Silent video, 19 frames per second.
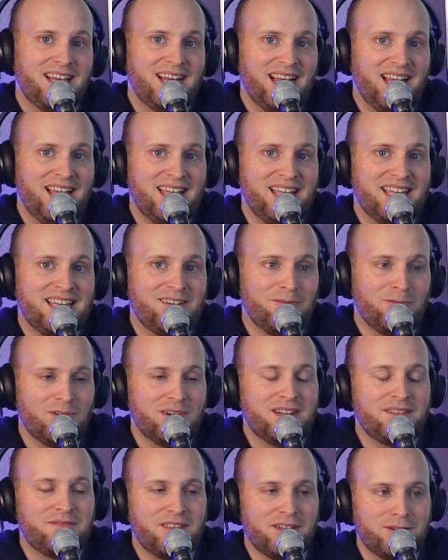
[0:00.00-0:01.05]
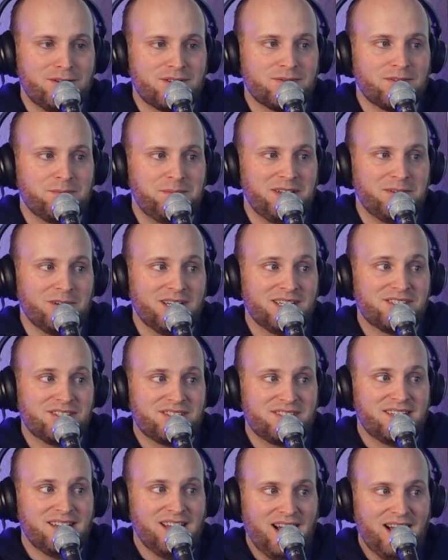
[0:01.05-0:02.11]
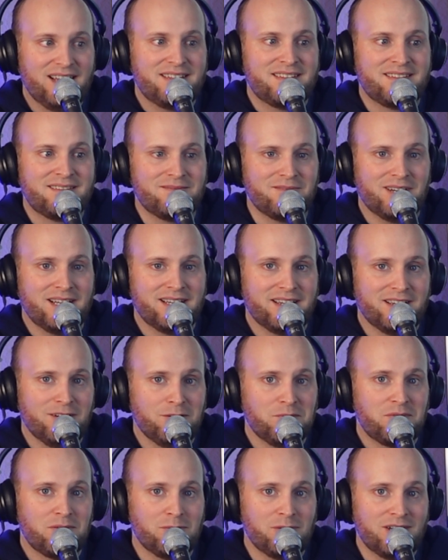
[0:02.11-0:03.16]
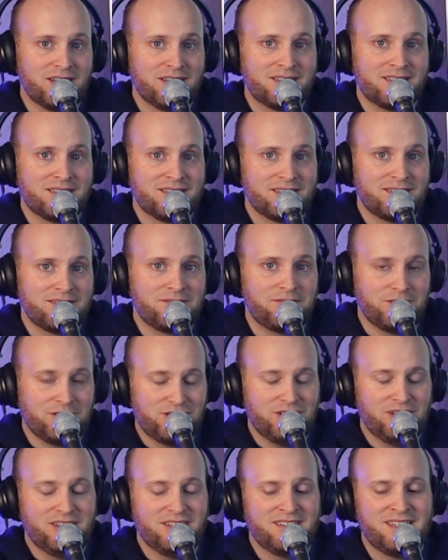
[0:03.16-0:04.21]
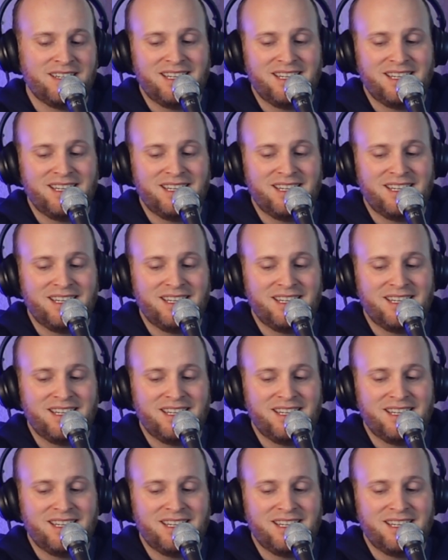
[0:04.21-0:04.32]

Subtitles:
One of those will be watched tonight when I get home from work, for sure.